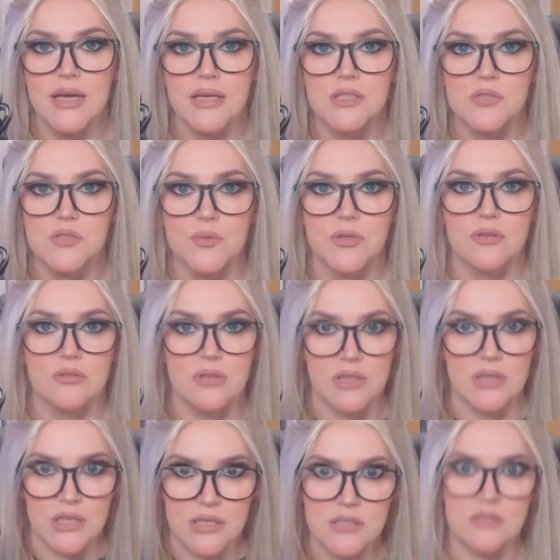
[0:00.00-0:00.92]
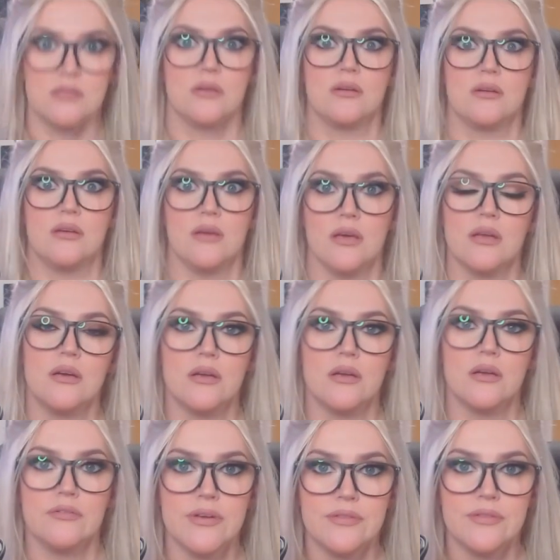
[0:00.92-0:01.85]
where they're going to like suck you in and
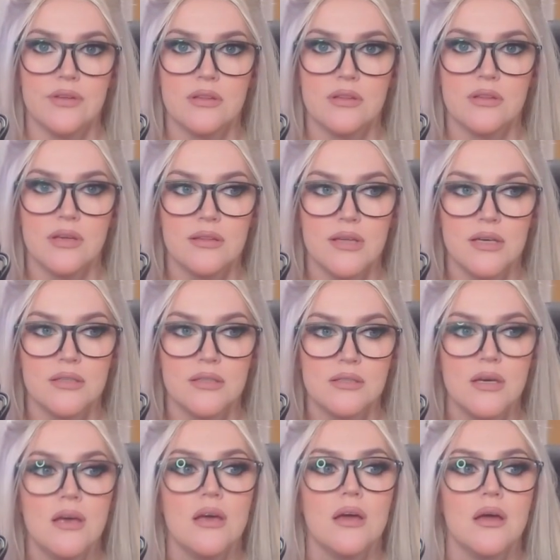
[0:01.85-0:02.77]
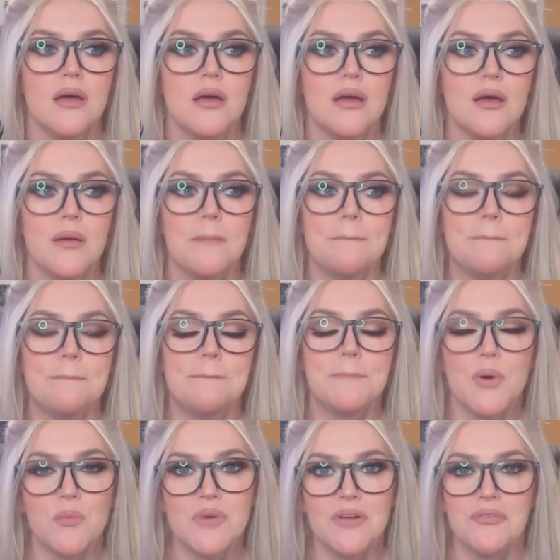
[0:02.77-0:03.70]
everything like that. But
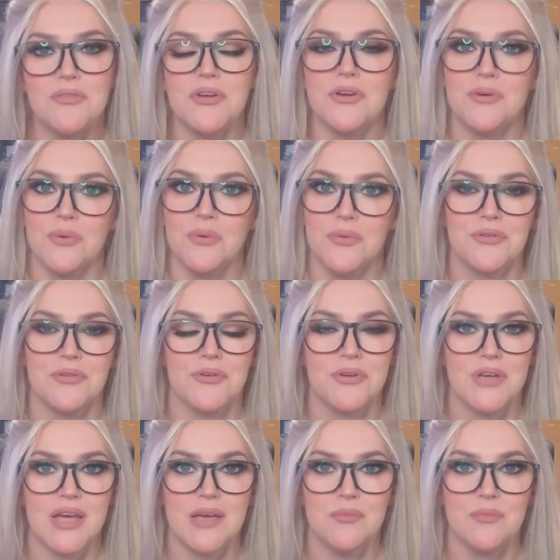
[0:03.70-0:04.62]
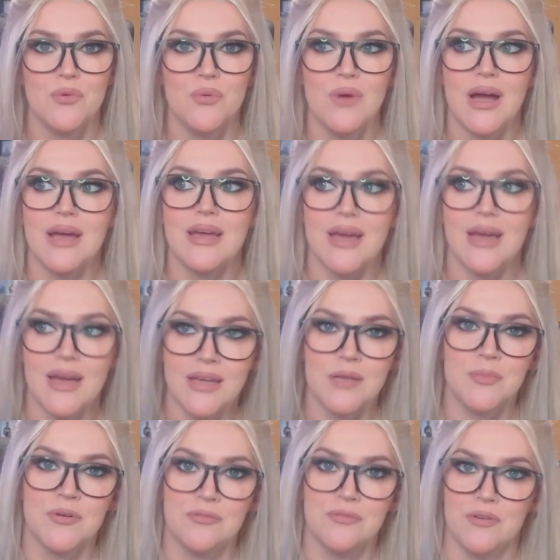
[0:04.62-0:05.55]
whenever you're going through chemo, I kind of
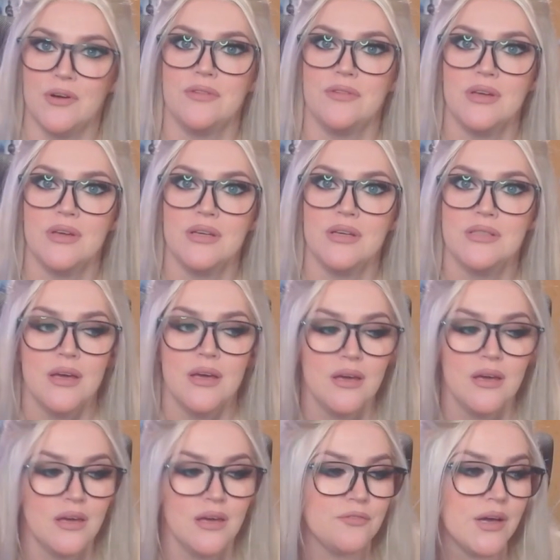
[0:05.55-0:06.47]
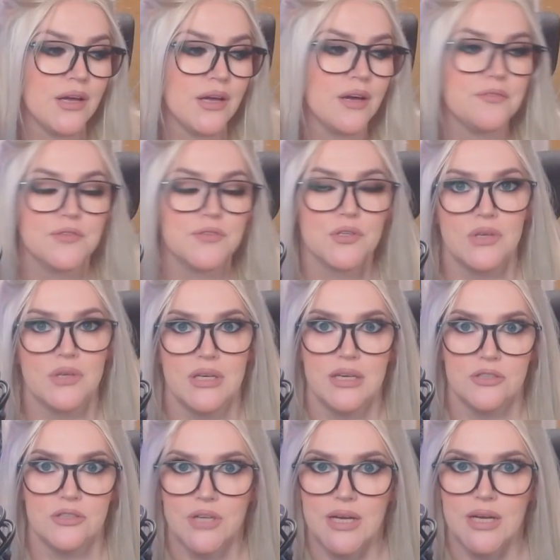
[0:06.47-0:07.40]
prefer that. If I have to get
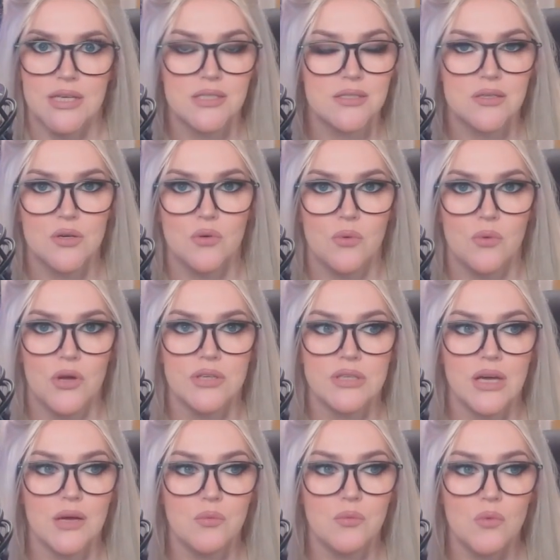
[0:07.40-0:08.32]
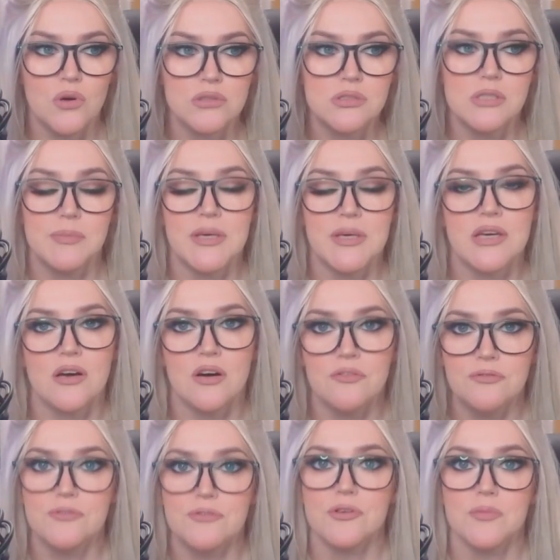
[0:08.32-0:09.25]
dressed and go out, I want to be
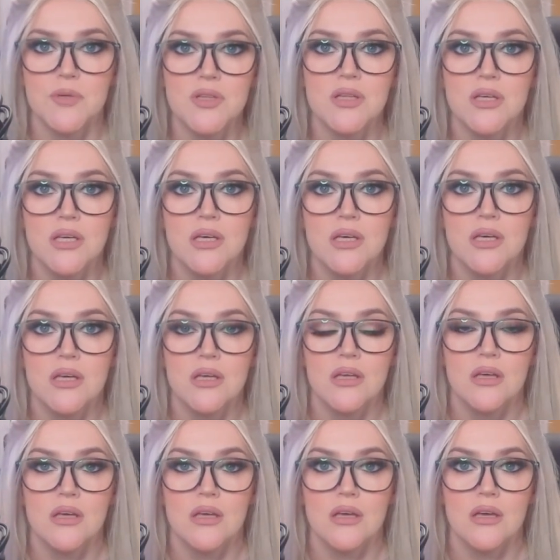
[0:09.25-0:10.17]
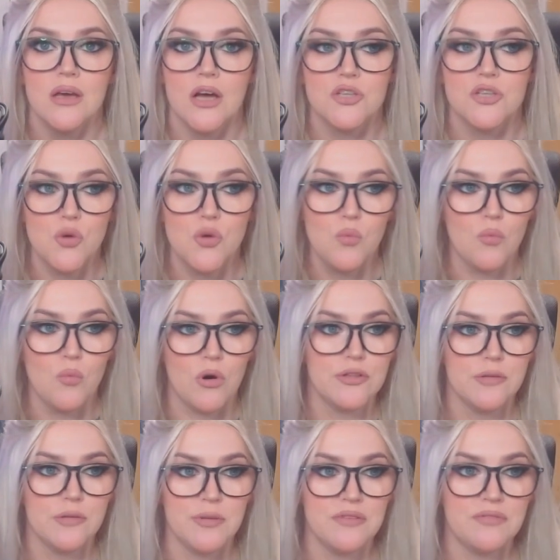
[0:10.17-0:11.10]
comfortable. I don't want to
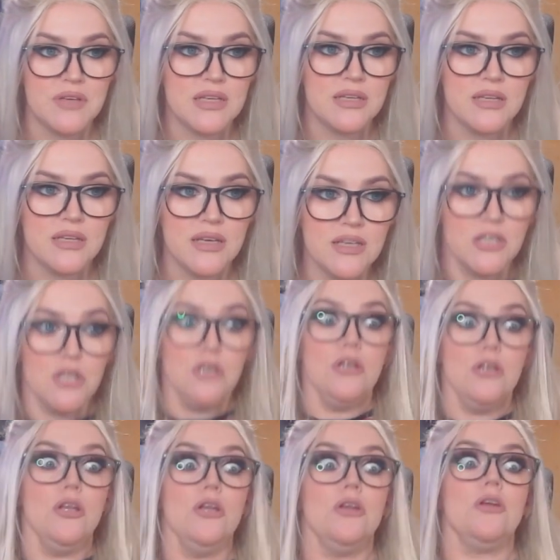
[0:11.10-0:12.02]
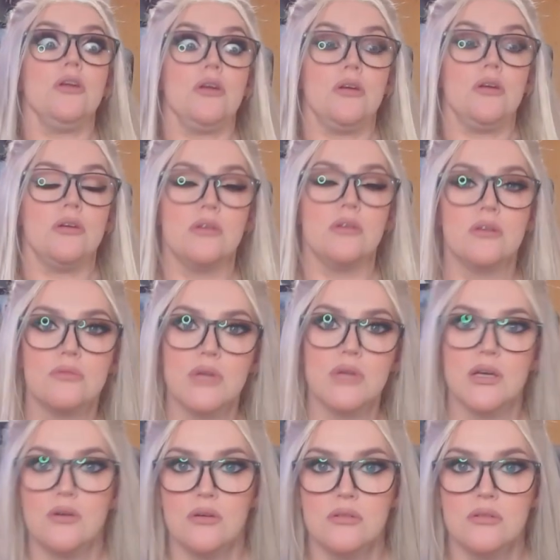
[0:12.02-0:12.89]
be feeling like, like all...